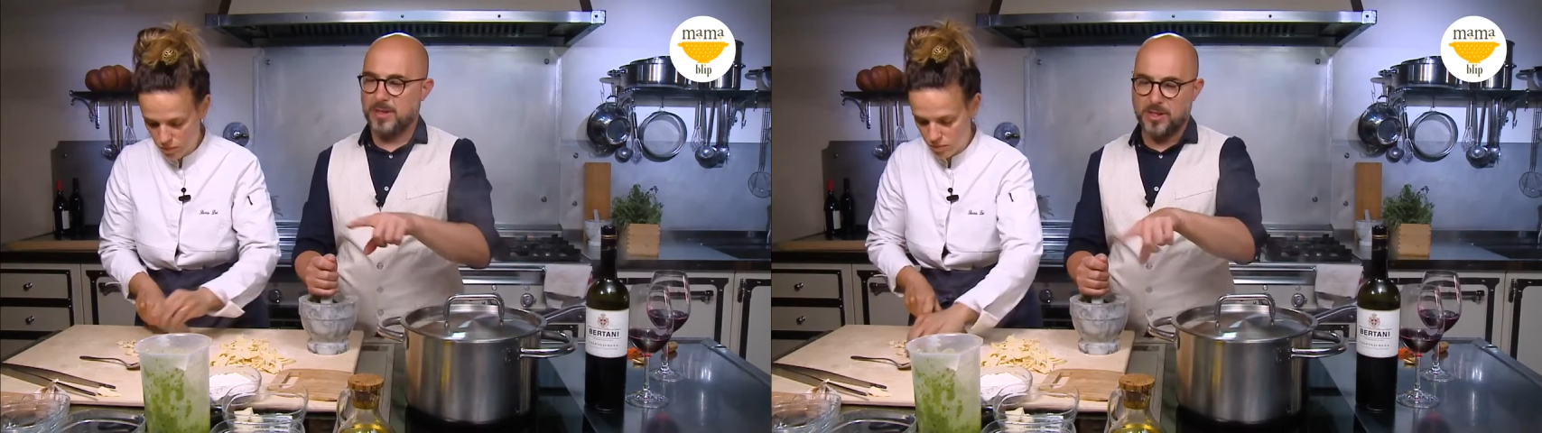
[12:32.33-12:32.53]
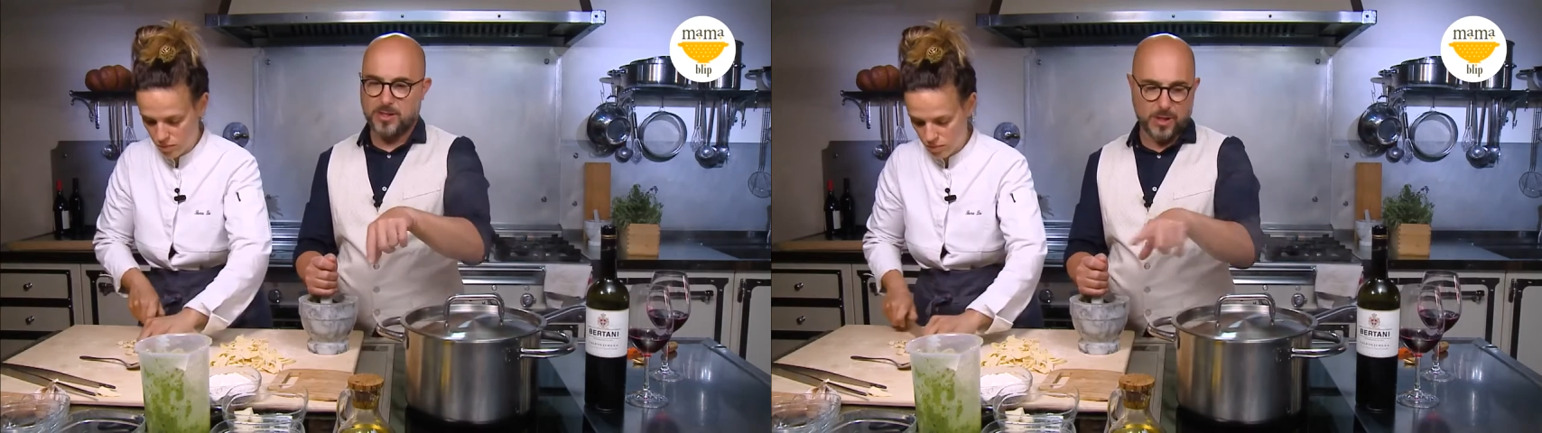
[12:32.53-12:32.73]

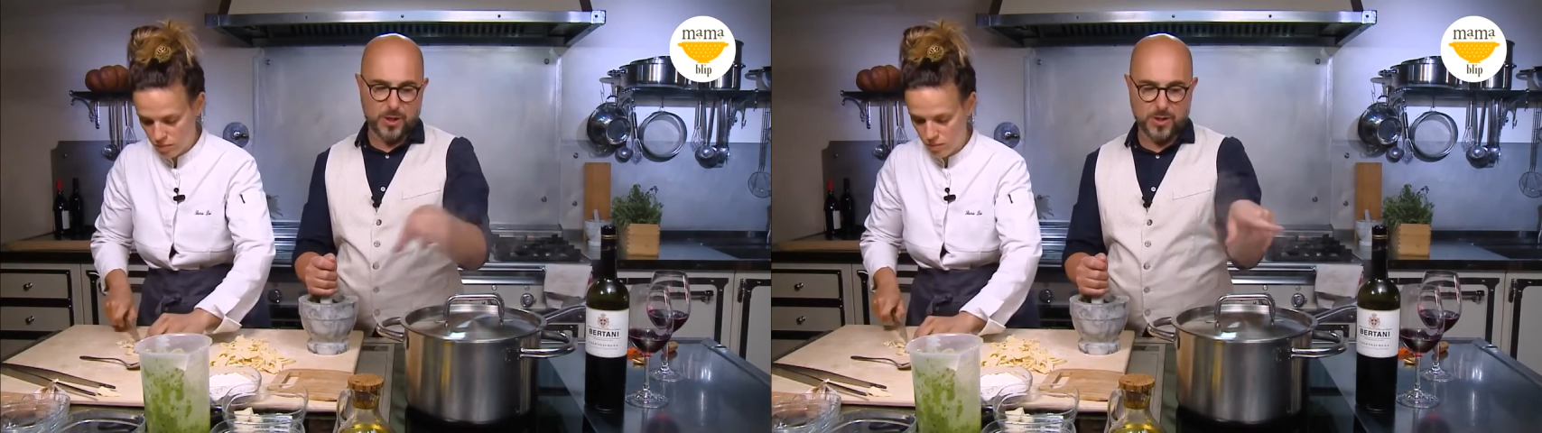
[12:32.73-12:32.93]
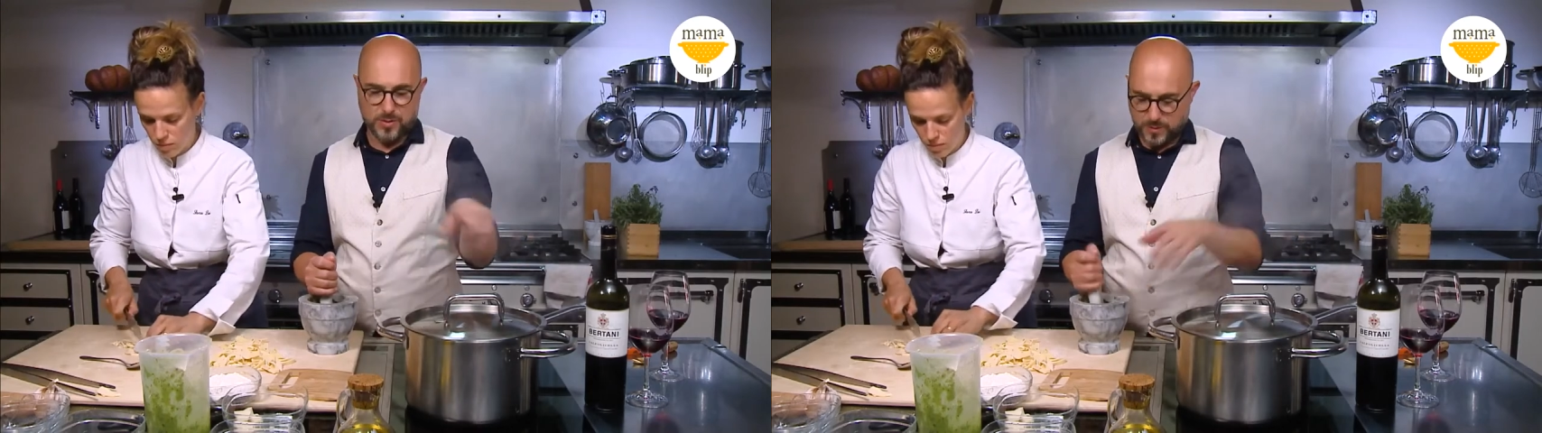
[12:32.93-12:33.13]
Speaker 1: this
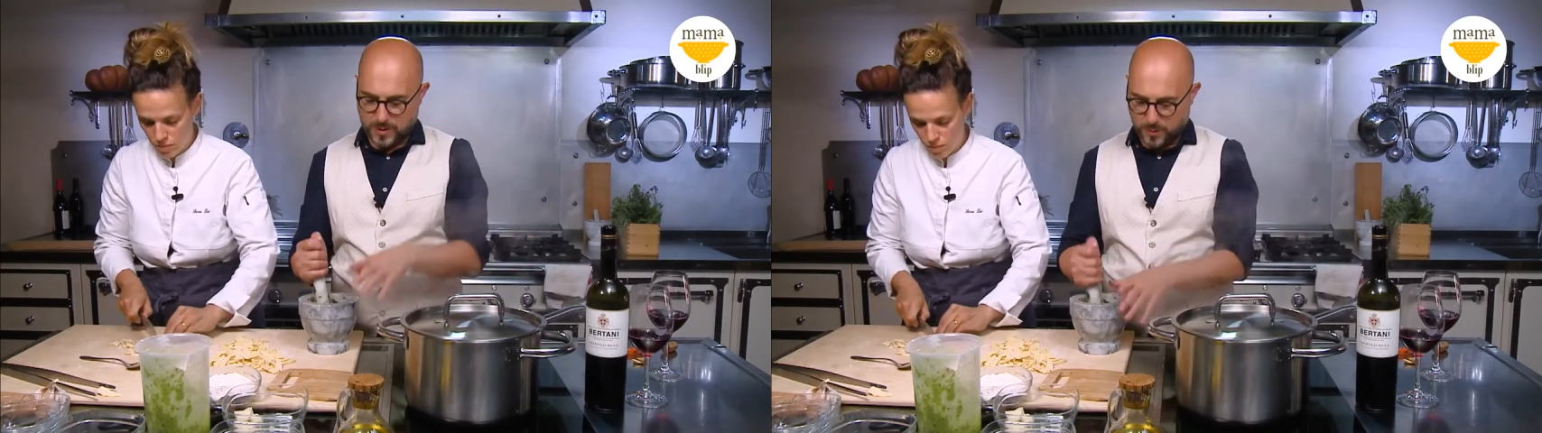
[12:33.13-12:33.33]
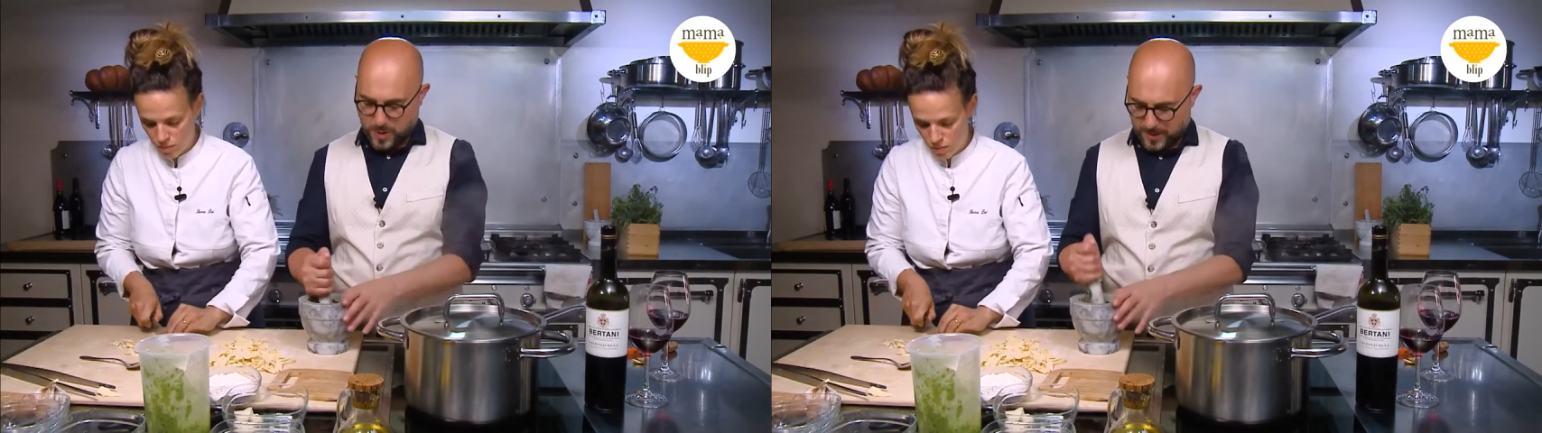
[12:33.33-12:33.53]
dish with
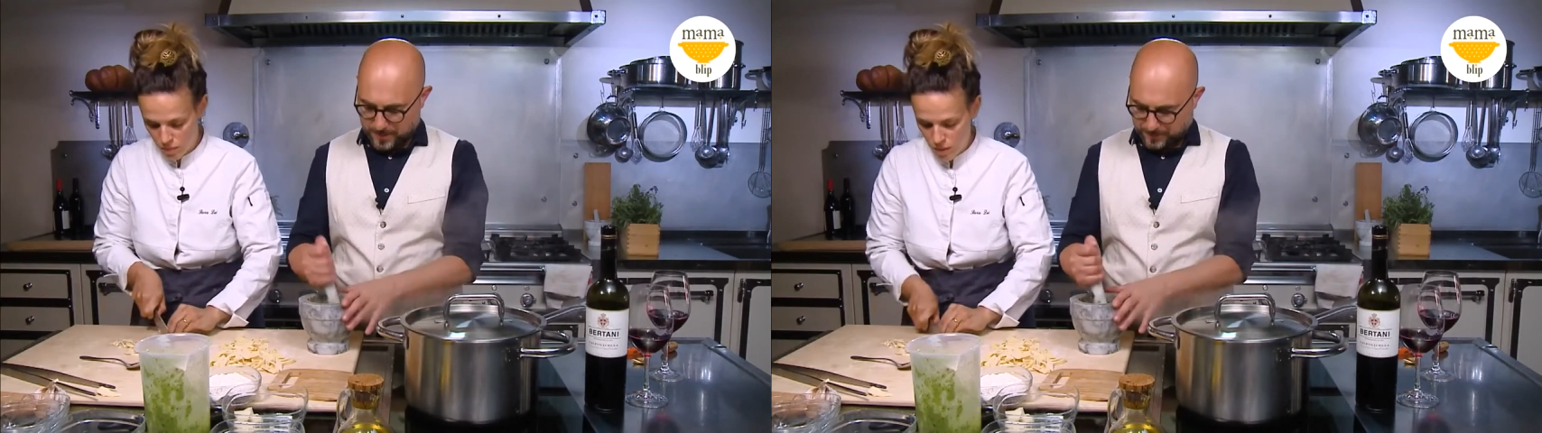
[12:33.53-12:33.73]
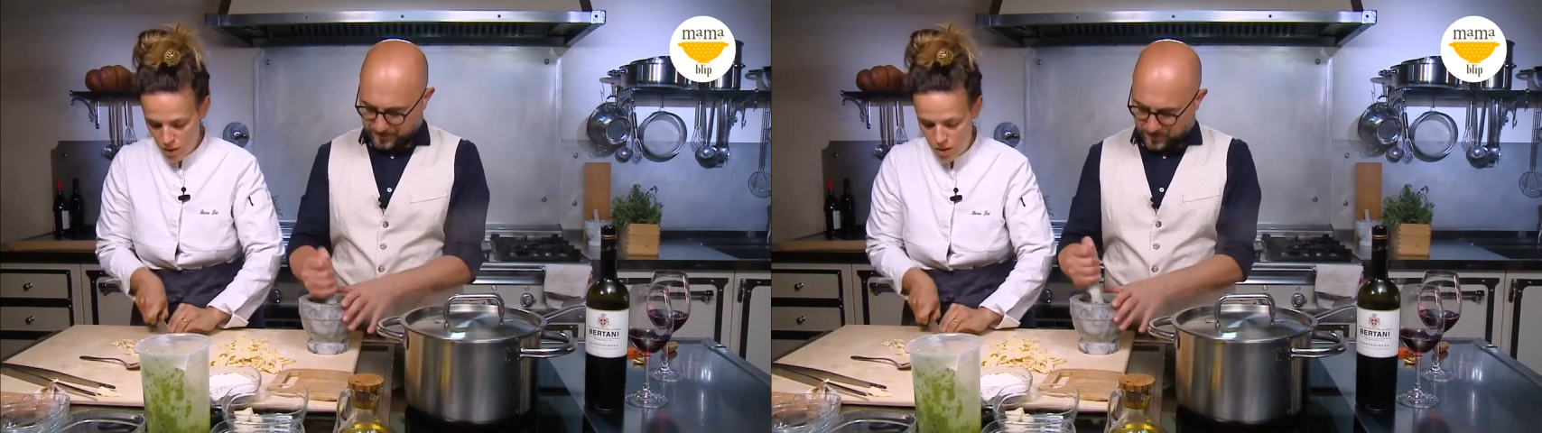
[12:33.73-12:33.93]
the wine.
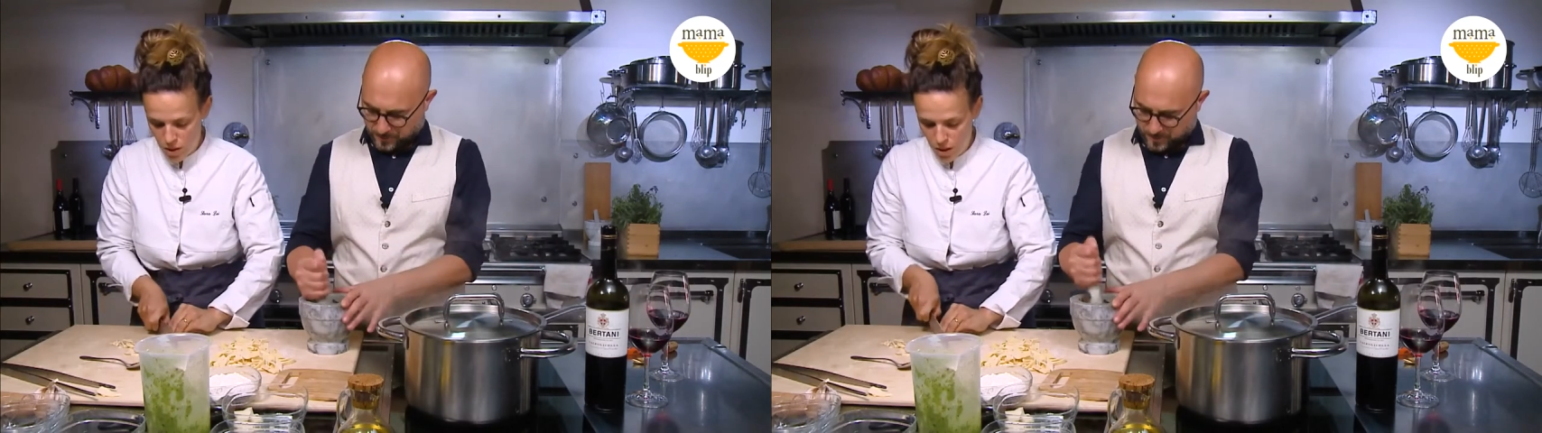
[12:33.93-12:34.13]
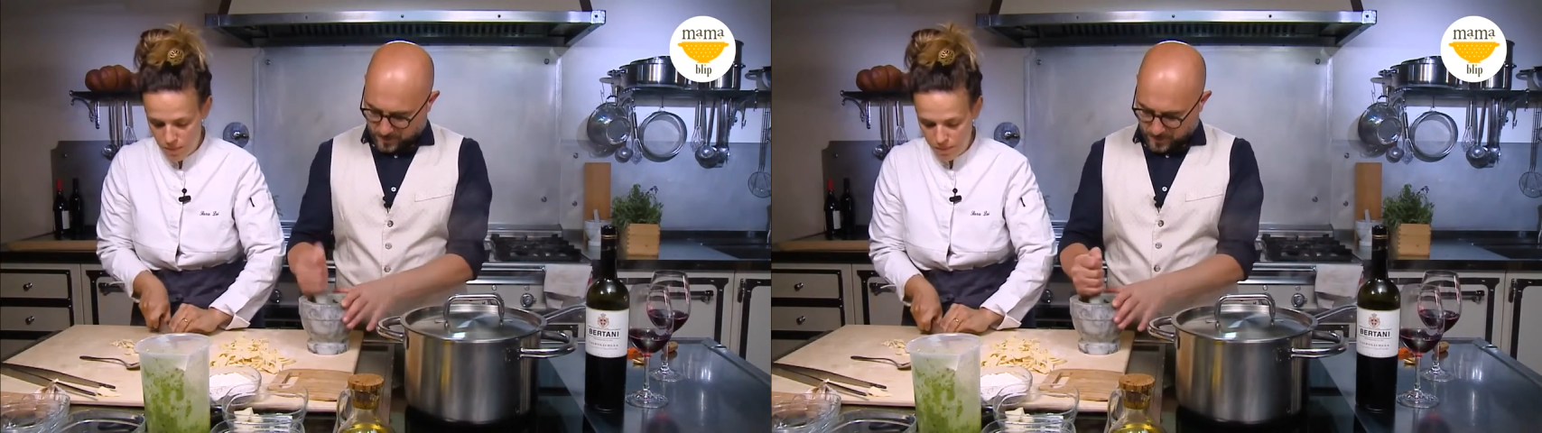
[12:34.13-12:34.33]

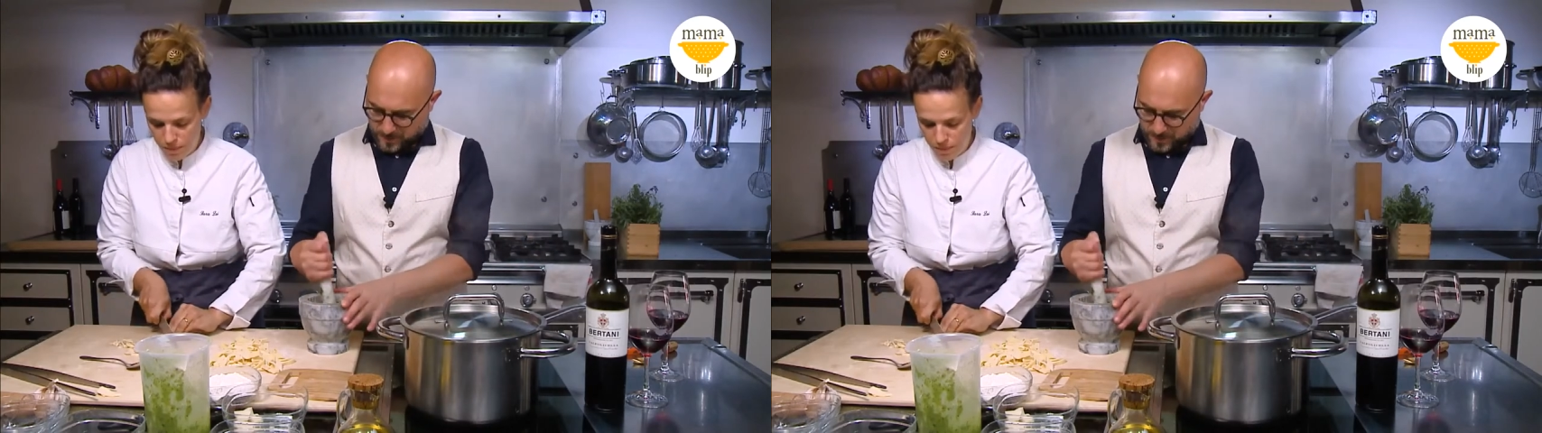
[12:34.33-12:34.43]
Sì.